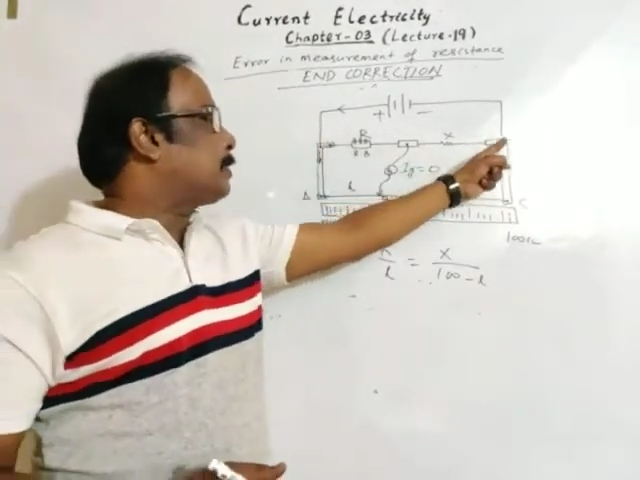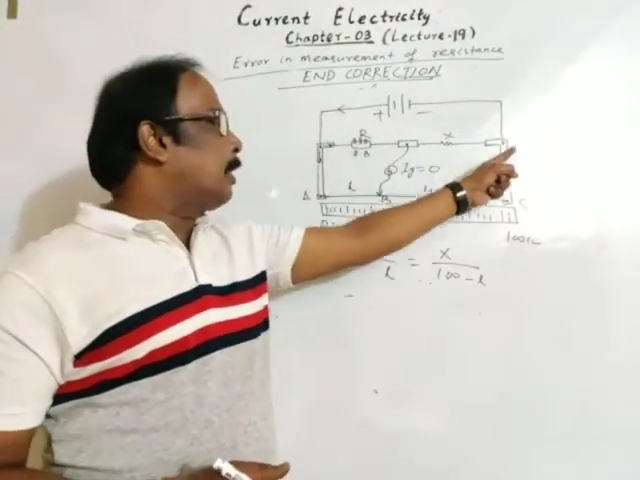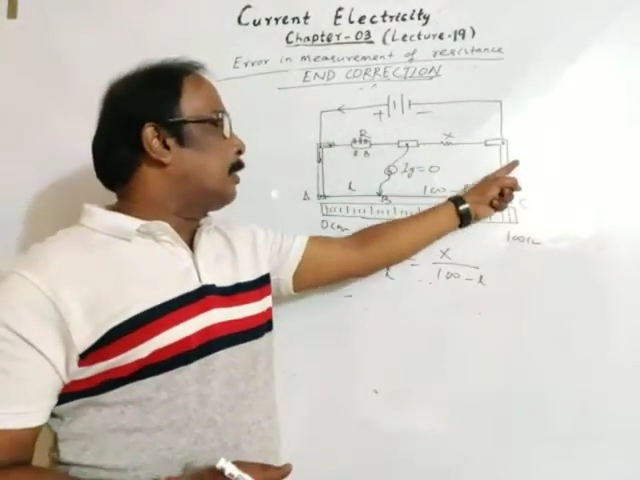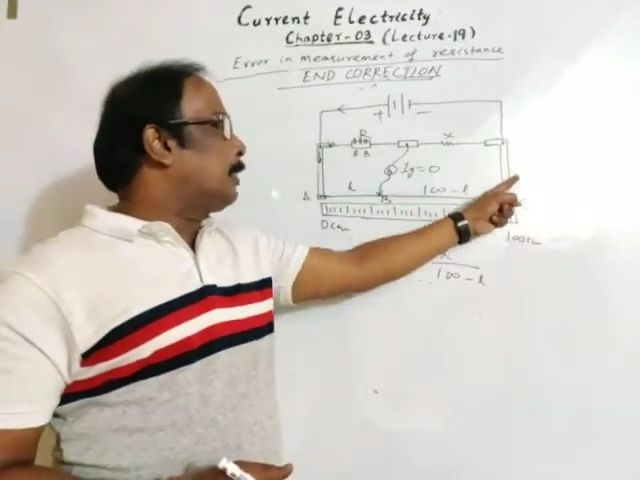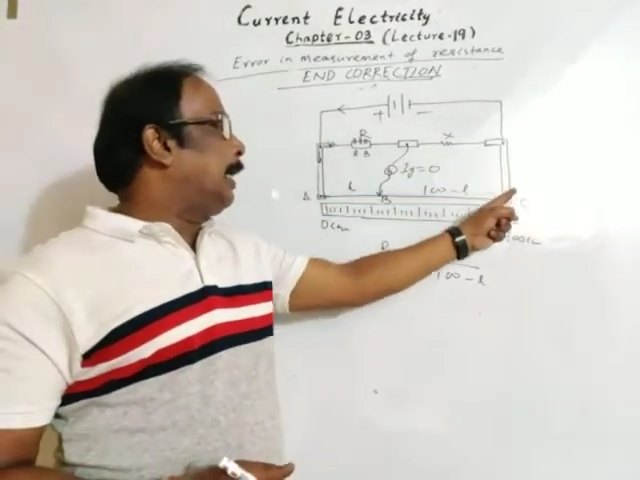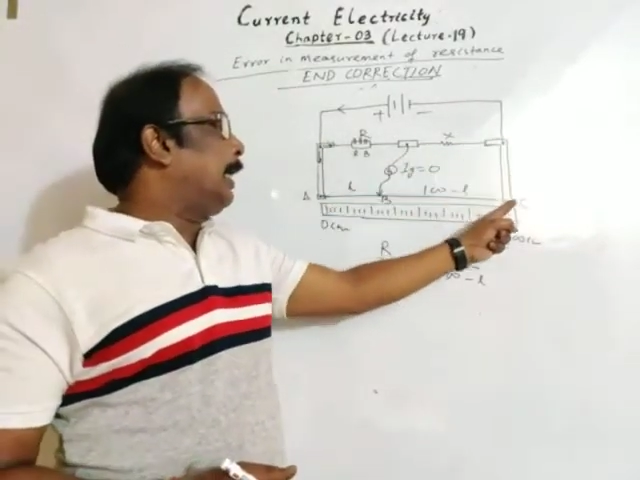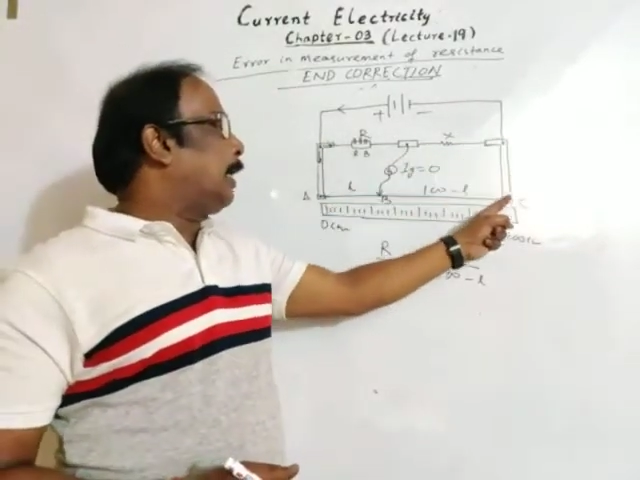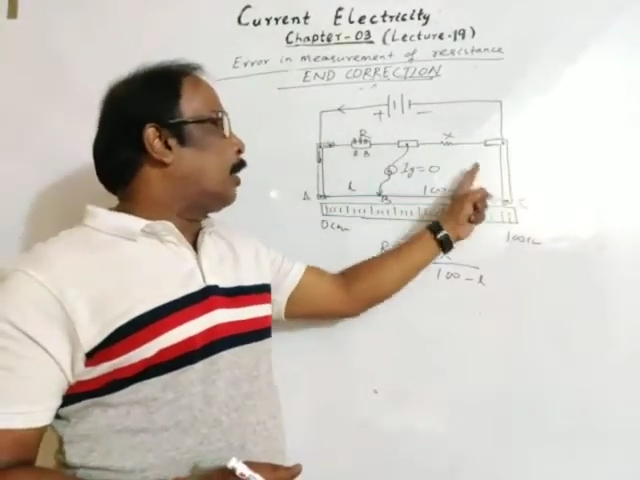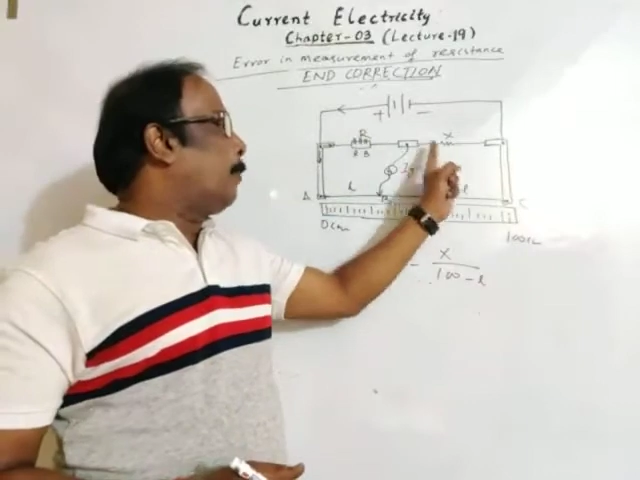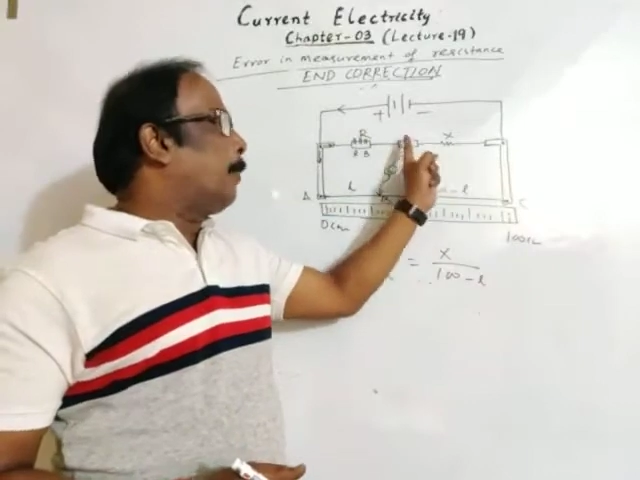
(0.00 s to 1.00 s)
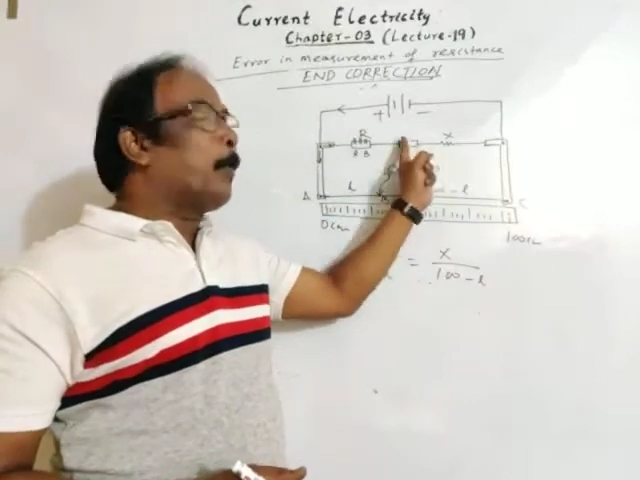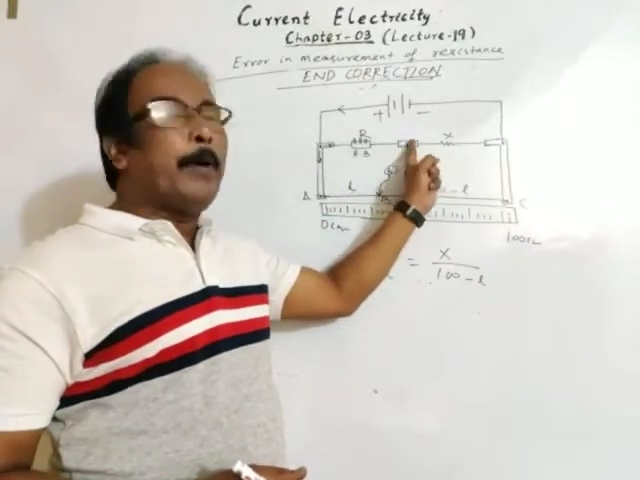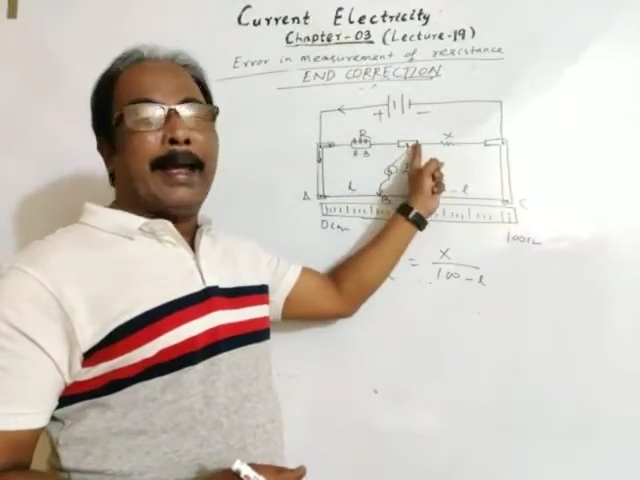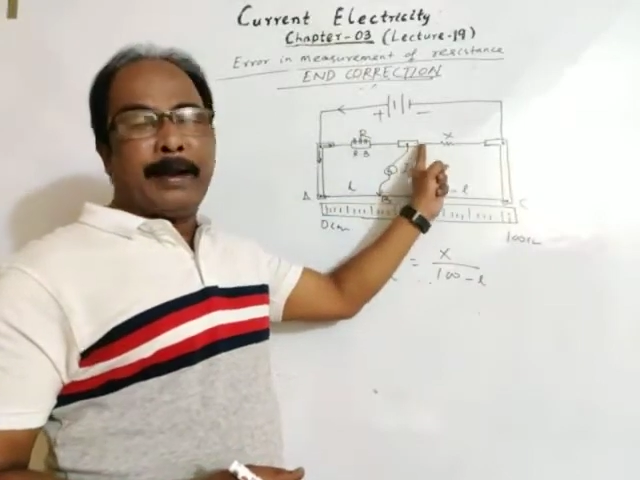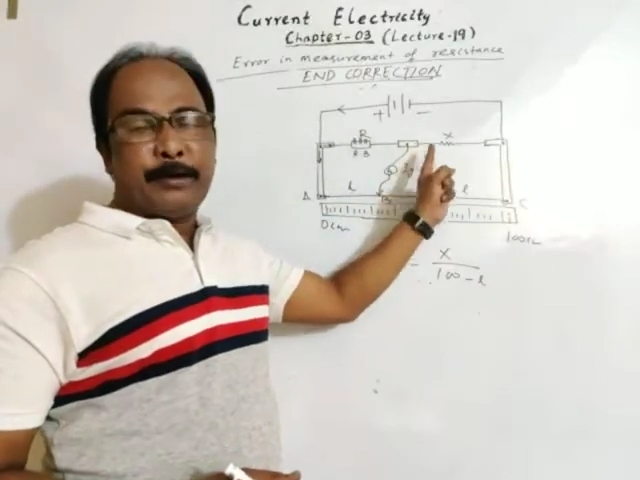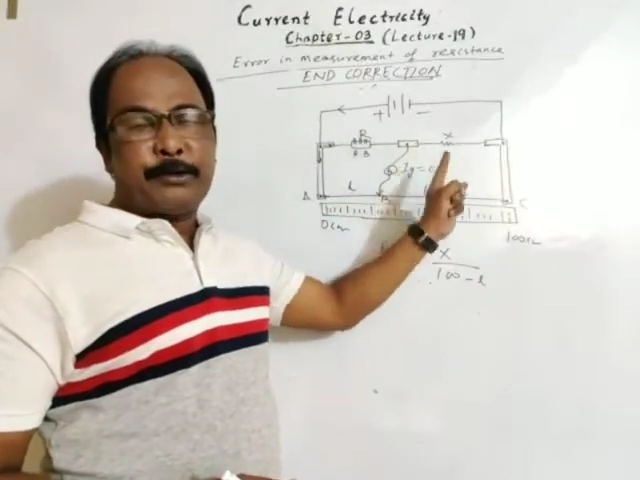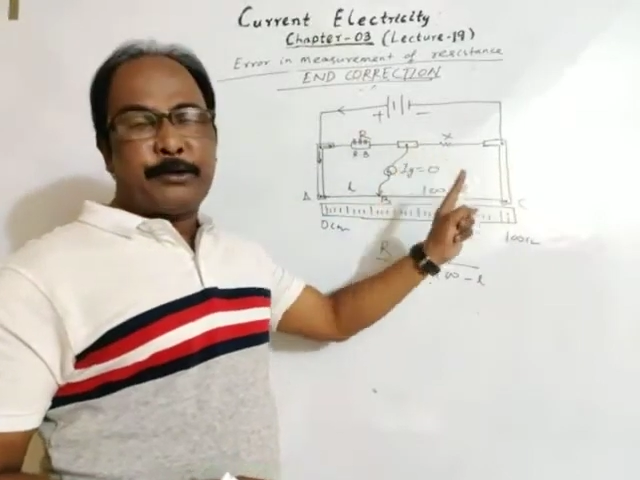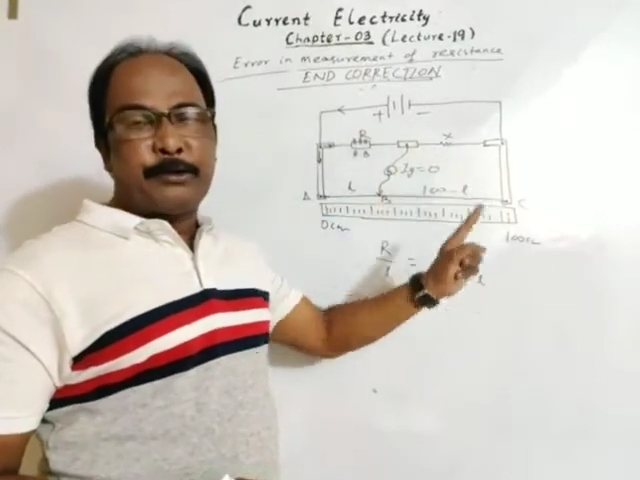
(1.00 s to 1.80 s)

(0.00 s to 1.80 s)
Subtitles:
or thick copper wires.